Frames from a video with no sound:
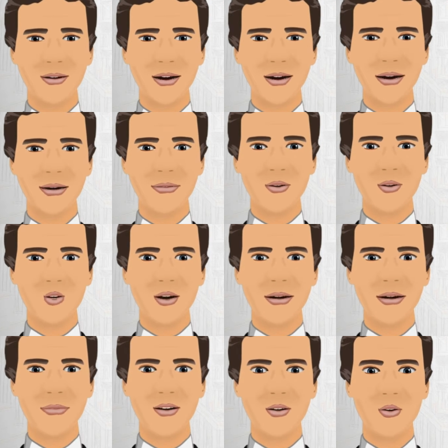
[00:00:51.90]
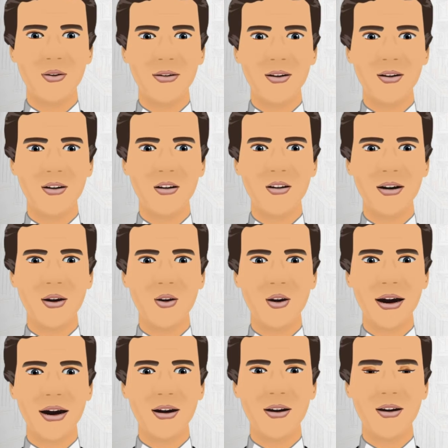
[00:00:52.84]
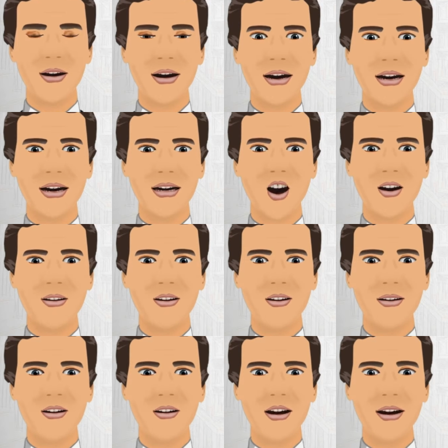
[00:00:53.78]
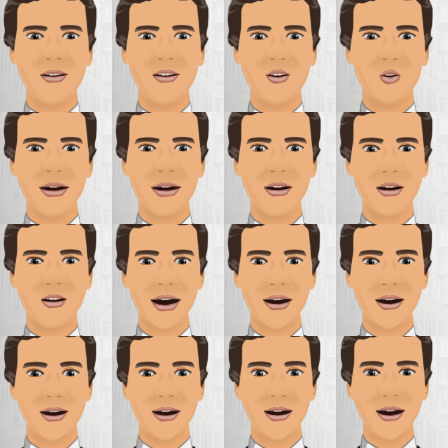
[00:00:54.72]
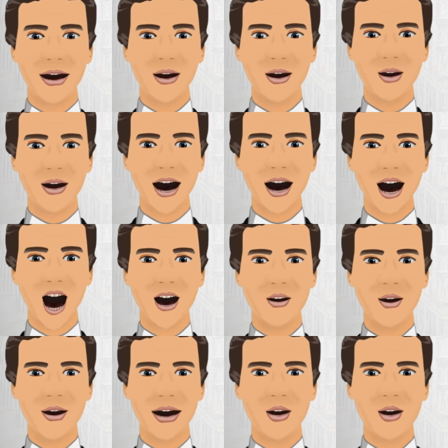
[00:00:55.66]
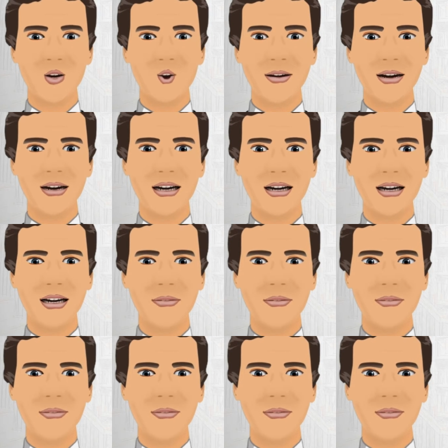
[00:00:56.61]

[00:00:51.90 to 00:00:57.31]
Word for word: Abhijith has been producing movies under the banner Sri Balaji Creations.